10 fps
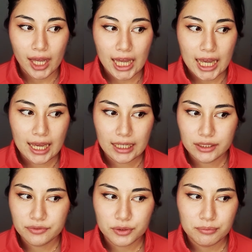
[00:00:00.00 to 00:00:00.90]
And
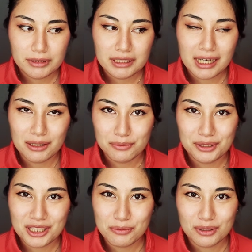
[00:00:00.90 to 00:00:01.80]
for me, I
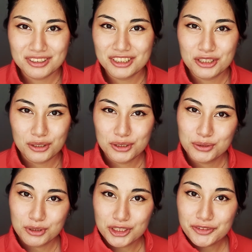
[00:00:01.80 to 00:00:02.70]
really wanted to go
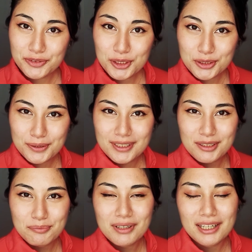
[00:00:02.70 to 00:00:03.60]
towards food,
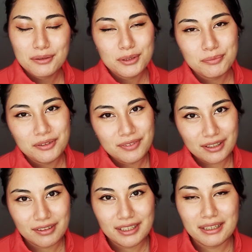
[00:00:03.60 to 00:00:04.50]
but it would be
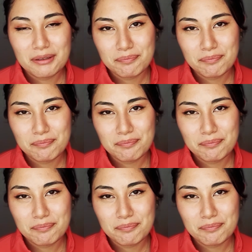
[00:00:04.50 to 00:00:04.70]
very,